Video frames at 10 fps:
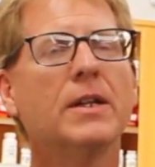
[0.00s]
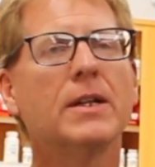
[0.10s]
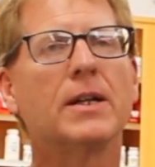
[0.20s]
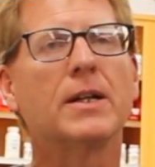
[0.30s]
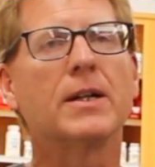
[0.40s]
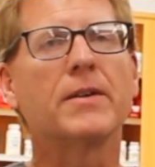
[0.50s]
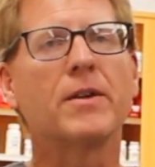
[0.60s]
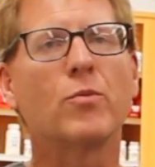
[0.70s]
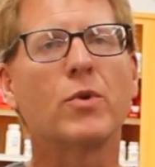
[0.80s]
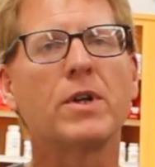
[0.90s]

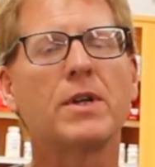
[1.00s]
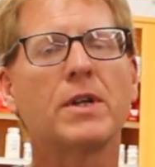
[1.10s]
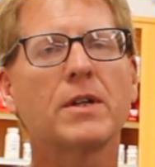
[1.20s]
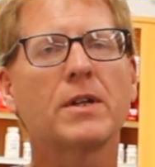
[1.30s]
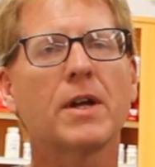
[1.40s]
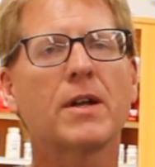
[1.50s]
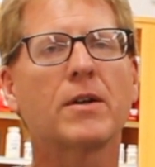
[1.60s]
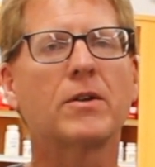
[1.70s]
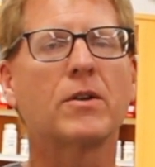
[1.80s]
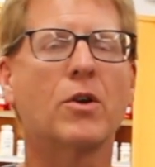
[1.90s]
Then we kind
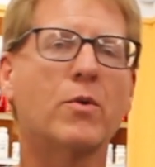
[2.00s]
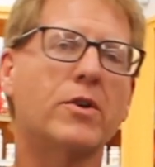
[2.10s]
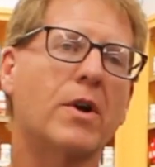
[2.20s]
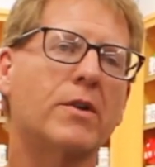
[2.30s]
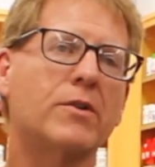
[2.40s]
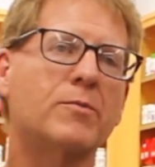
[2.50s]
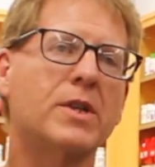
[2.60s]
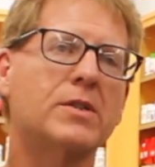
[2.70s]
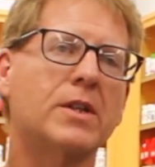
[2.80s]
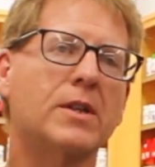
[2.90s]
of go into our
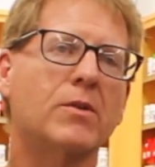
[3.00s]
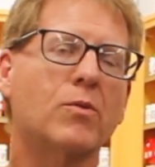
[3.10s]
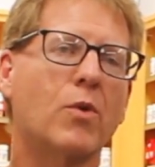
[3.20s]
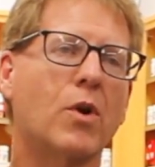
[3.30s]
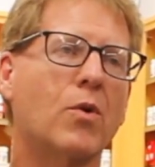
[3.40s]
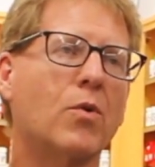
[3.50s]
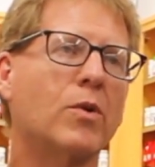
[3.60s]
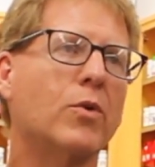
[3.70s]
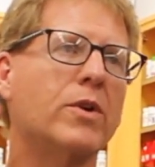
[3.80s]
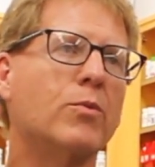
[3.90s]
dispensing role,
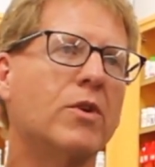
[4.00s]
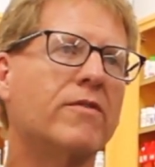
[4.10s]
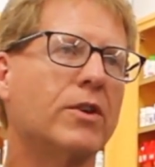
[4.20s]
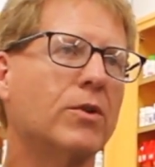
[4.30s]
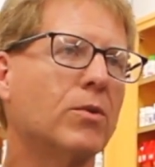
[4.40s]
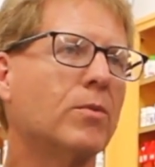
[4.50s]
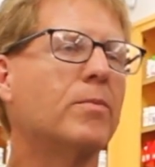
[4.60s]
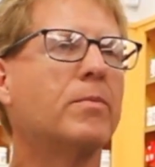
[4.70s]
and we refill